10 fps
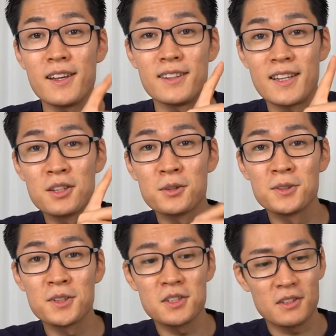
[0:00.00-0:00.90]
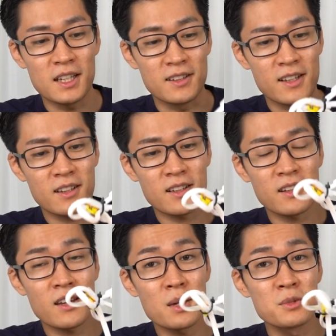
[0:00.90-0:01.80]
Conducted noise is the
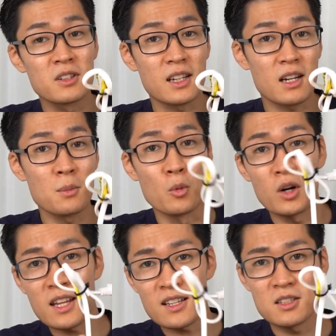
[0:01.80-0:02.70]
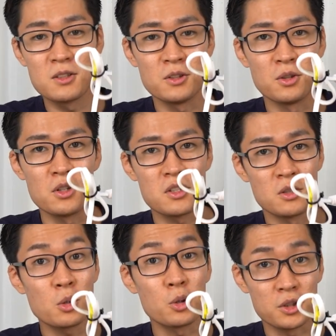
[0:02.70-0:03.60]
type of noise that is propagated through
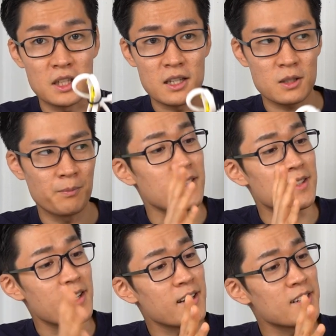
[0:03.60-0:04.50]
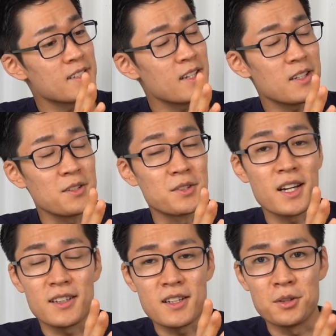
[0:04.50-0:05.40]
the power cables. Noise is
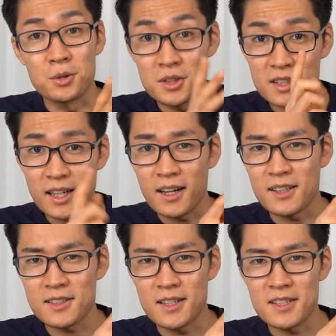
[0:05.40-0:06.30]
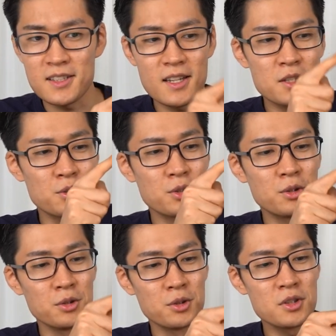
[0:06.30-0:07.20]
generated inside electrical
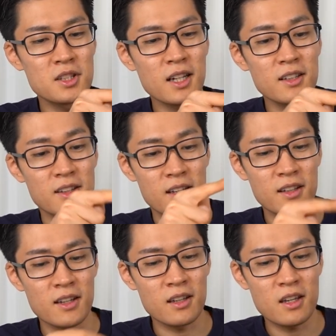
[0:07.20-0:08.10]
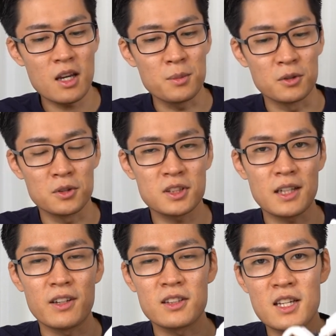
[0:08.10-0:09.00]
appliances and propagated through the power
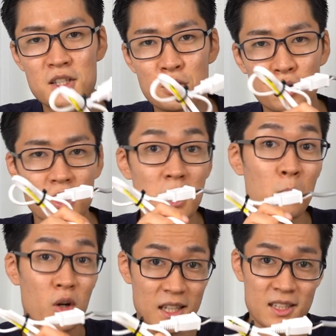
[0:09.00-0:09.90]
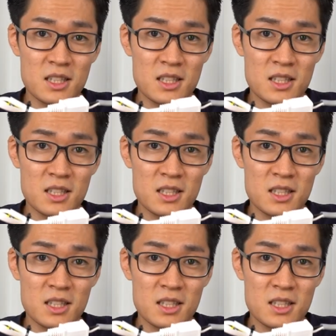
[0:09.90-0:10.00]
cable, then leaks out.